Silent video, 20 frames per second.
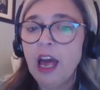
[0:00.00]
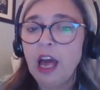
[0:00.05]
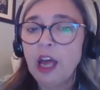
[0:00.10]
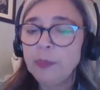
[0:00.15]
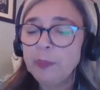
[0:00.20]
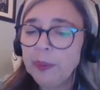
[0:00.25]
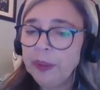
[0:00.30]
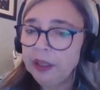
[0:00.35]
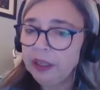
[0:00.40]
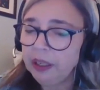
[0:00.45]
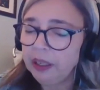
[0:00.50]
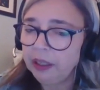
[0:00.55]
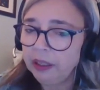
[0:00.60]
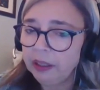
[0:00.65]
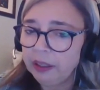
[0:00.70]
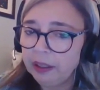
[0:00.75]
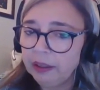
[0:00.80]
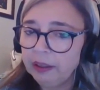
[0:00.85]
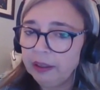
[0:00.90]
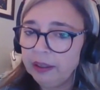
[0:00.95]
And
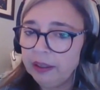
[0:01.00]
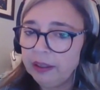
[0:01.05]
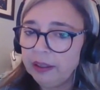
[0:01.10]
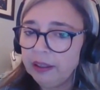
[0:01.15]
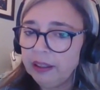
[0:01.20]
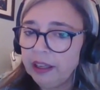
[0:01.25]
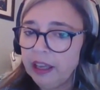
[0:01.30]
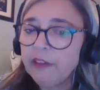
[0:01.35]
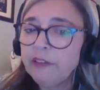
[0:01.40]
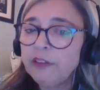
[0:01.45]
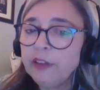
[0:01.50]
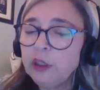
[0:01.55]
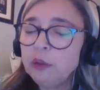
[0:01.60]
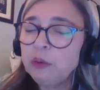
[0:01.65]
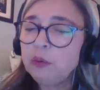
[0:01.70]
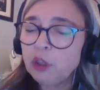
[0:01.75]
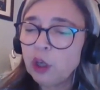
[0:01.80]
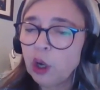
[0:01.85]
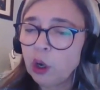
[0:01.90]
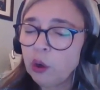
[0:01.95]
B, if you
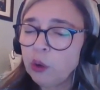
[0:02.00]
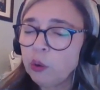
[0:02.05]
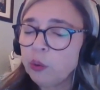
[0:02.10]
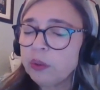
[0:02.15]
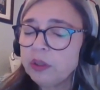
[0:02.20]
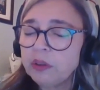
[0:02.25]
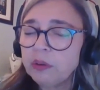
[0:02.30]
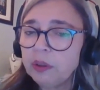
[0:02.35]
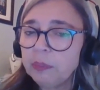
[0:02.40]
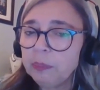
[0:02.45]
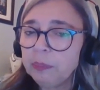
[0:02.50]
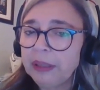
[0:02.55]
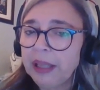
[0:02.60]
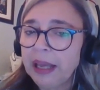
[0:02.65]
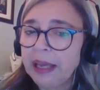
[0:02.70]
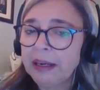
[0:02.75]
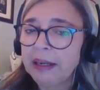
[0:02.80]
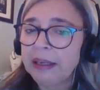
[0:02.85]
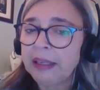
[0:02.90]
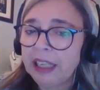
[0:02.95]
don't
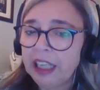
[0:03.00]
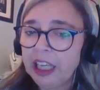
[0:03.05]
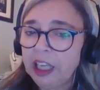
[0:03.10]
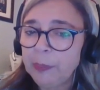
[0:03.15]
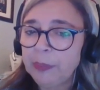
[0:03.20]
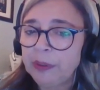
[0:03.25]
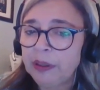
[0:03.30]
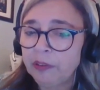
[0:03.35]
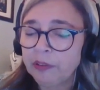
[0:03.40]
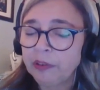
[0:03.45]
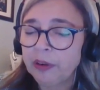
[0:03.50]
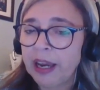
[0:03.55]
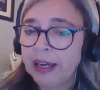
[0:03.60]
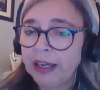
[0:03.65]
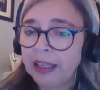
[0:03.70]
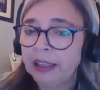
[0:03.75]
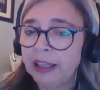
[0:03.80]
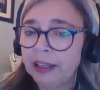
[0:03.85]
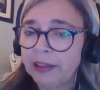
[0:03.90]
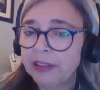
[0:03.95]
plan on keeping it for
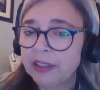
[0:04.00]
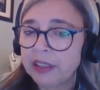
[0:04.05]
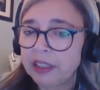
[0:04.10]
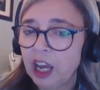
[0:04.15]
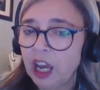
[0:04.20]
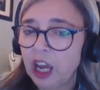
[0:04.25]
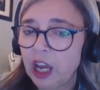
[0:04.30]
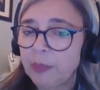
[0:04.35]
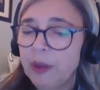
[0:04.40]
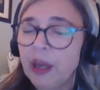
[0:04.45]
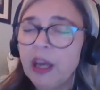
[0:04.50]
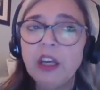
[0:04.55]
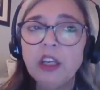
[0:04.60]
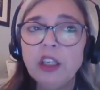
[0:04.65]
any length of time.